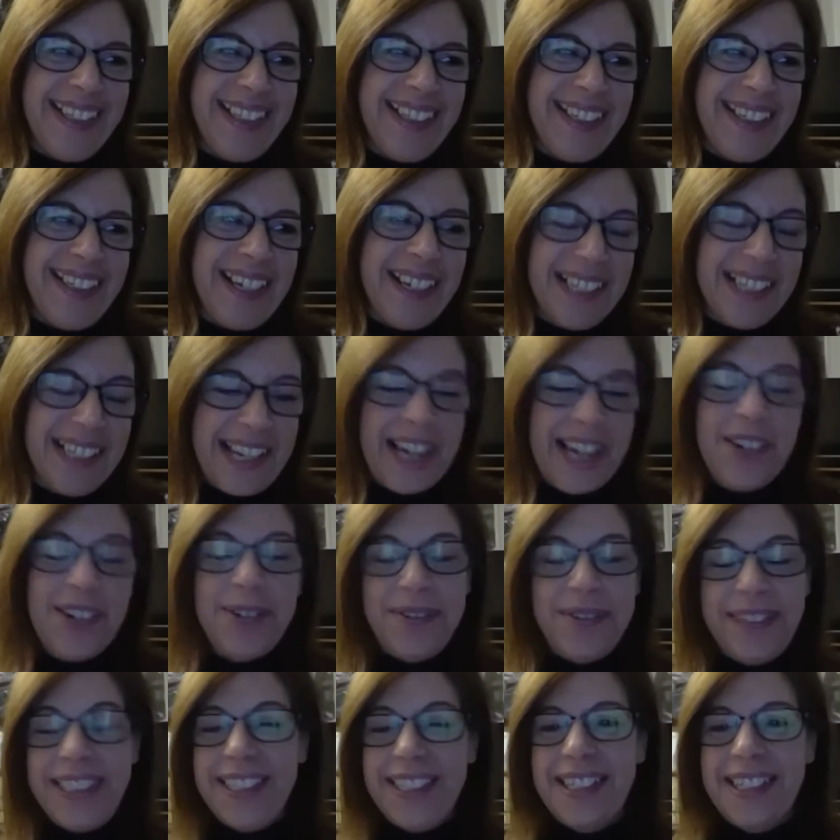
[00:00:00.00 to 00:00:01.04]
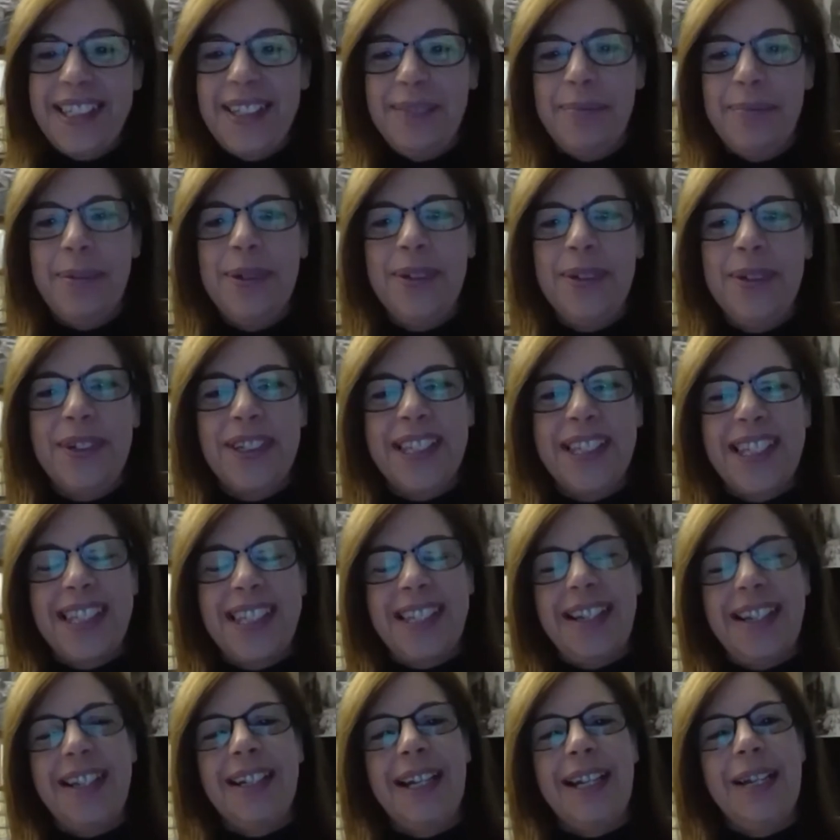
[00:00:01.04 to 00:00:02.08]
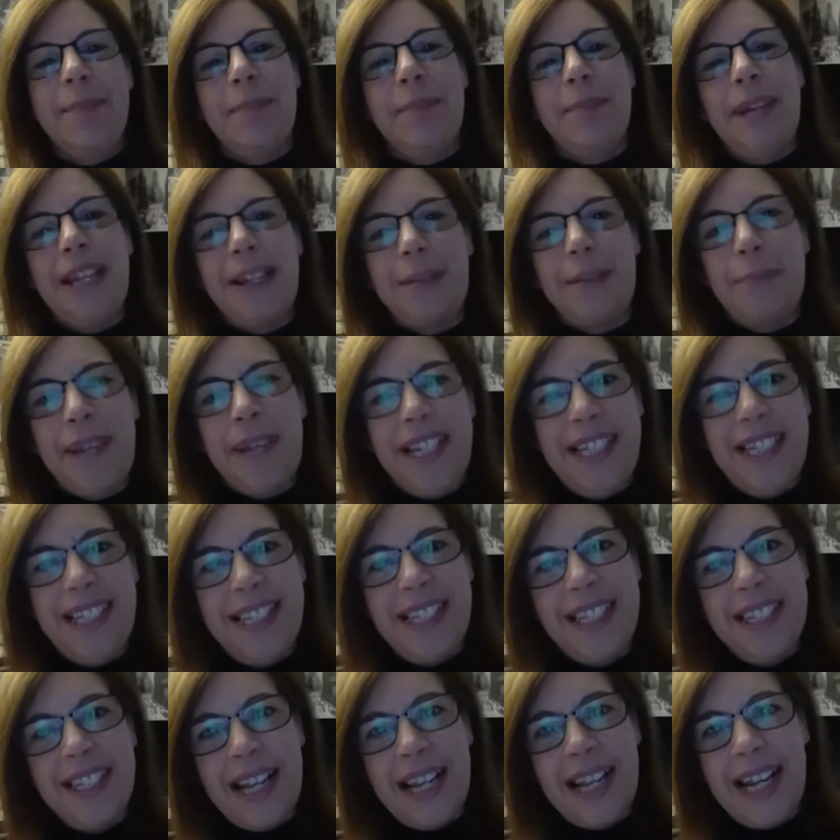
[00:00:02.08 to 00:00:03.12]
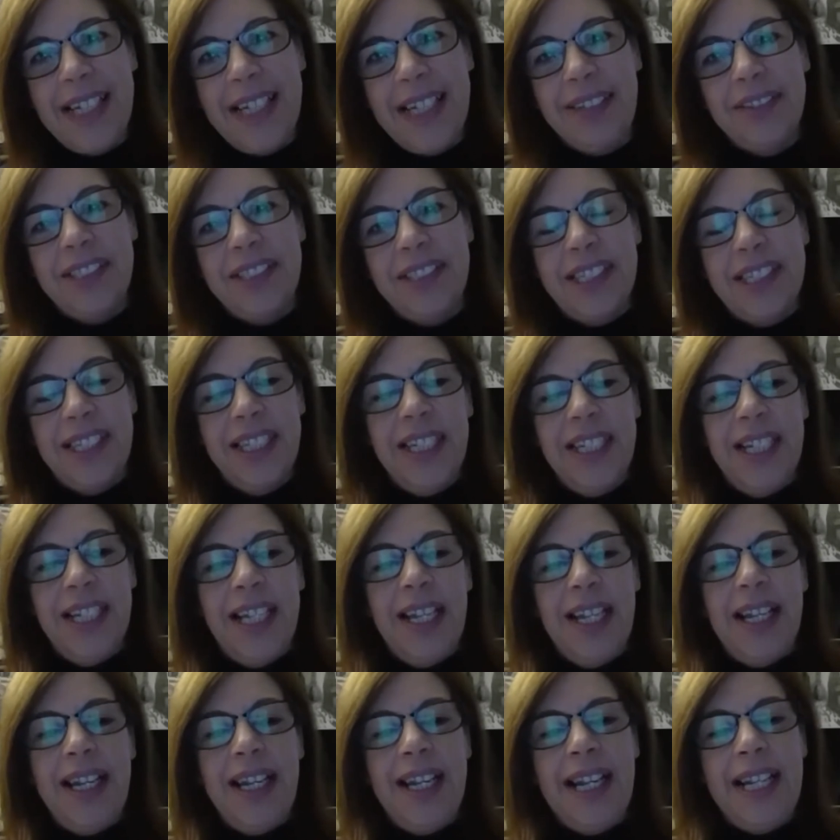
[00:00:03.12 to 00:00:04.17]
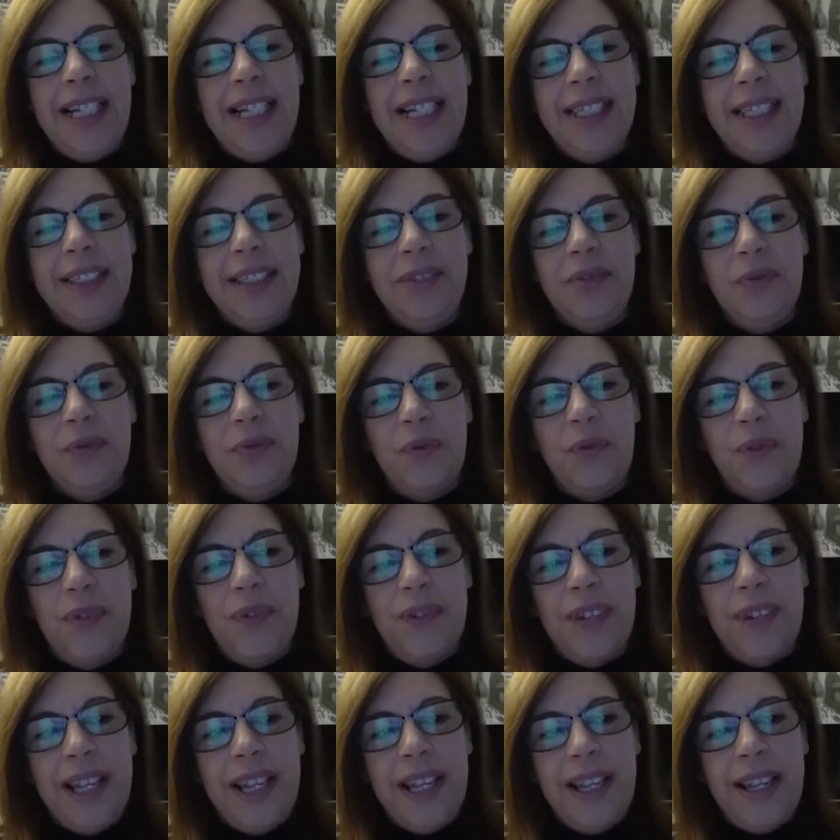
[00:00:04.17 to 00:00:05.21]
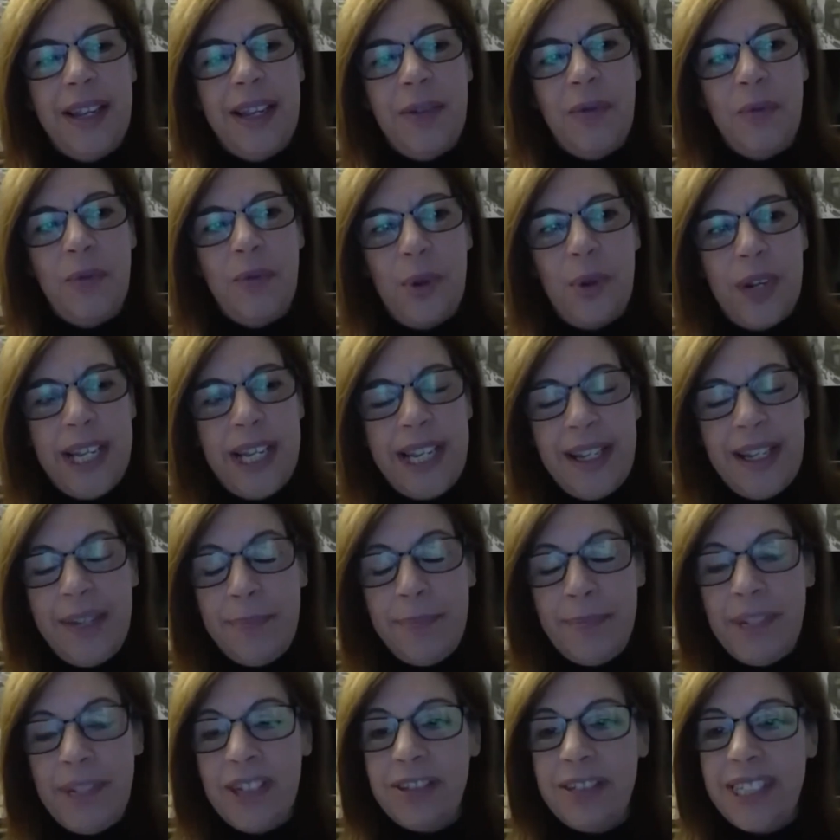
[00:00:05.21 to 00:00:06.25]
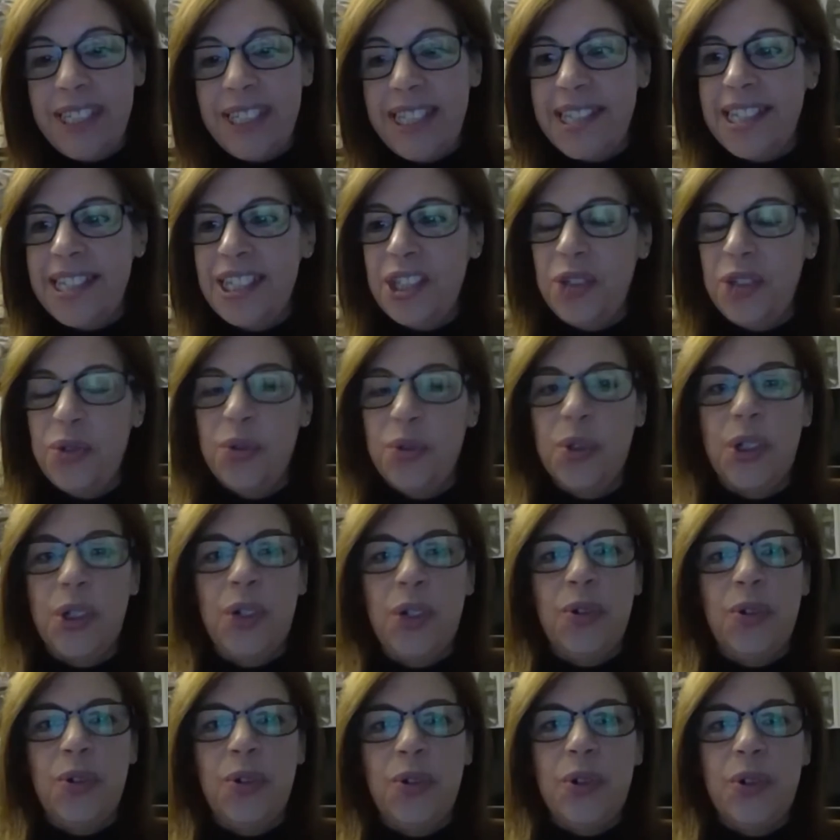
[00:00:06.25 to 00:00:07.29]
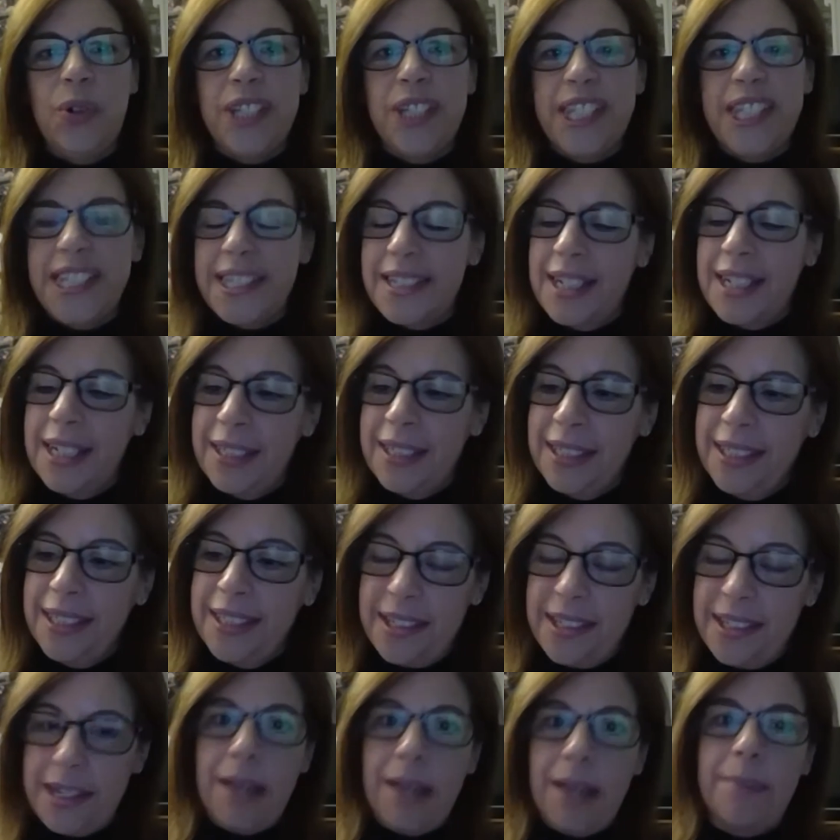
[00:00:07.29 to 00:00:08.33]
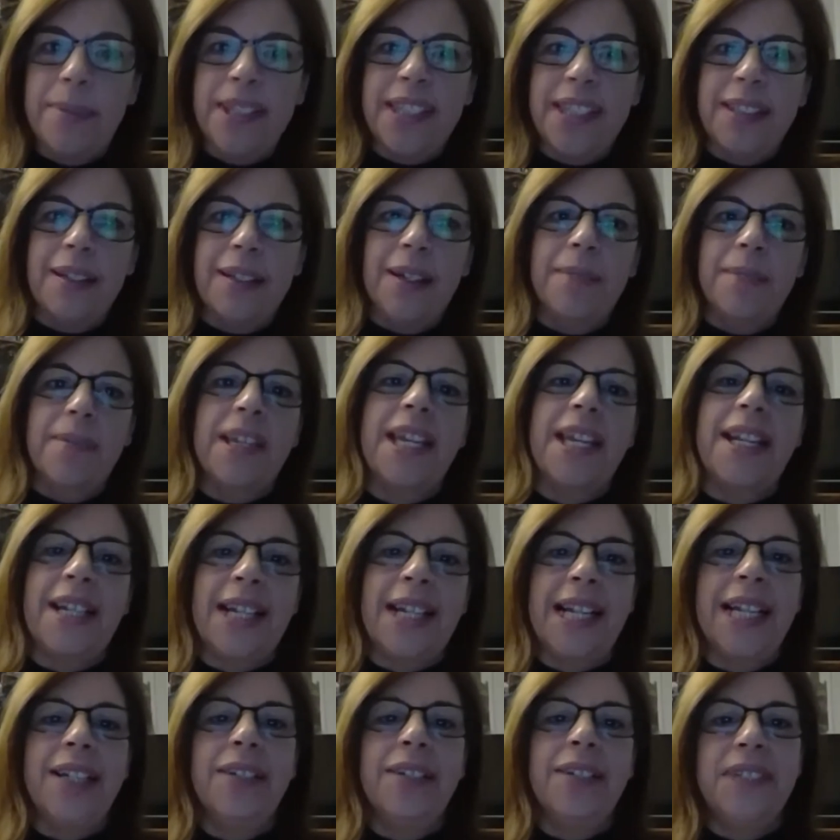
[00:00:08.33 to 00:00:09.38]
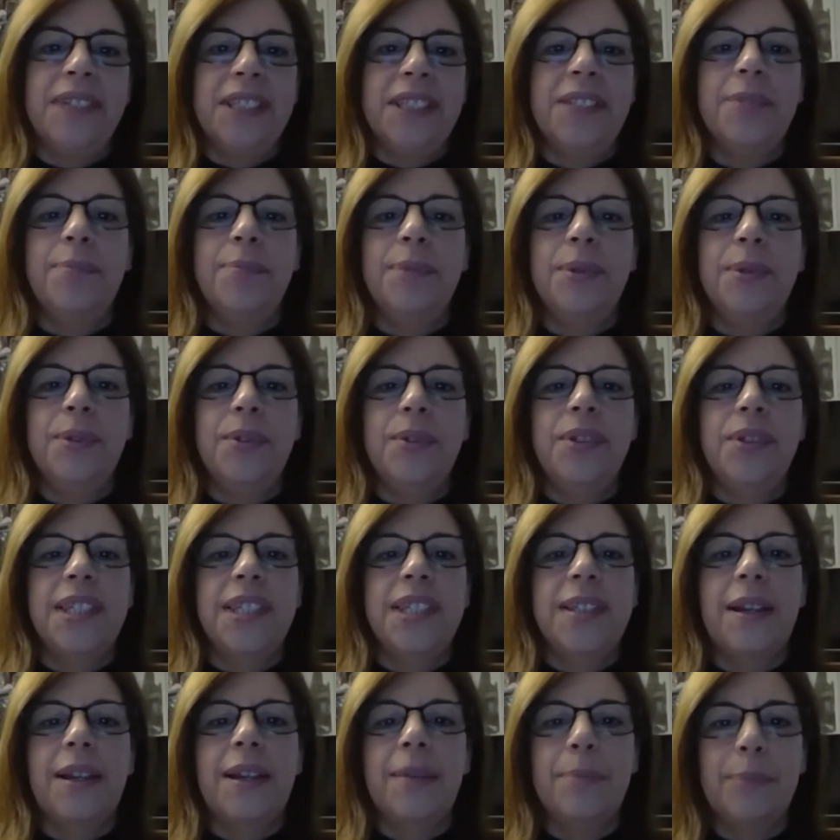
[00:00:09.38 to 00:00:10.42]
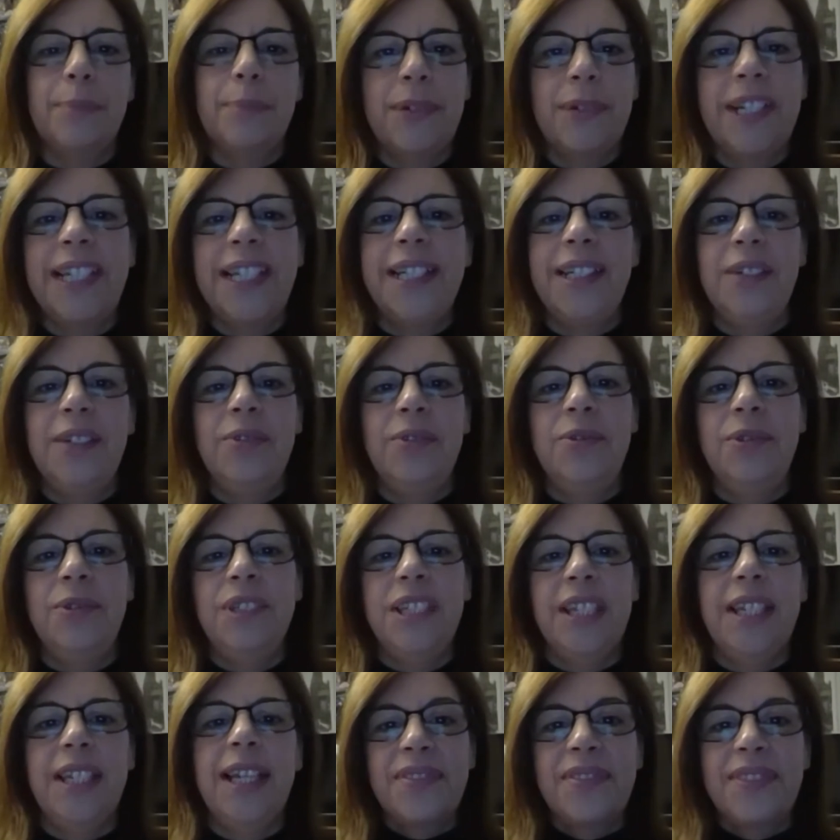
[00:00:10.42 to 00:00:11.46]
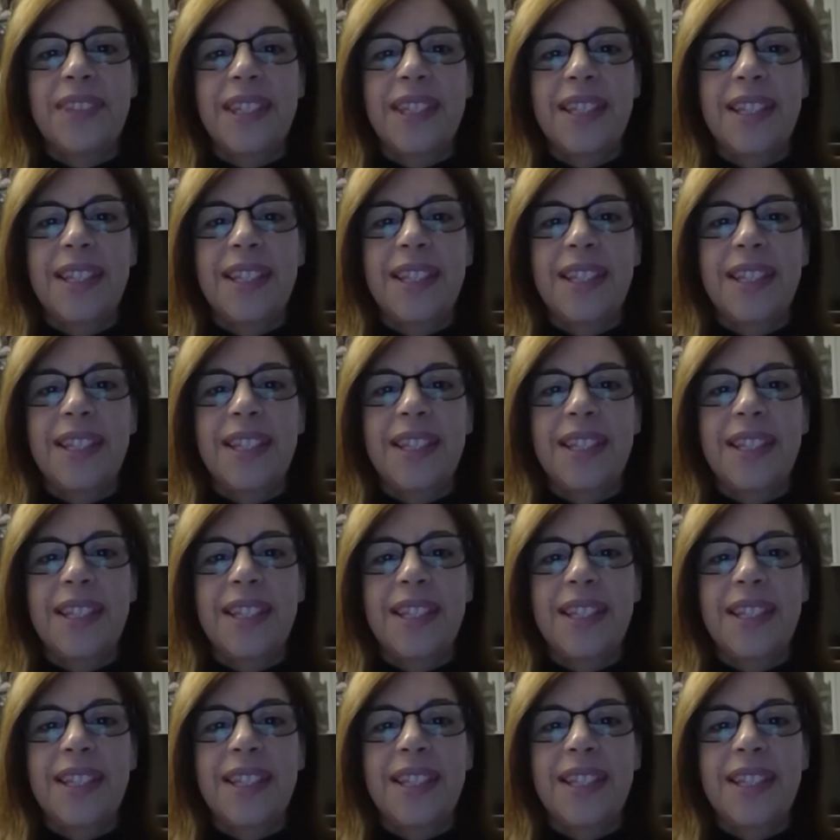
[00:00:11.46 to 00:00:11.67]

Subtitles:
I delve into the books and I pick pieces out and what it mirrors in your course and the depth that I'm getting out of other books. I'm bringing it all together.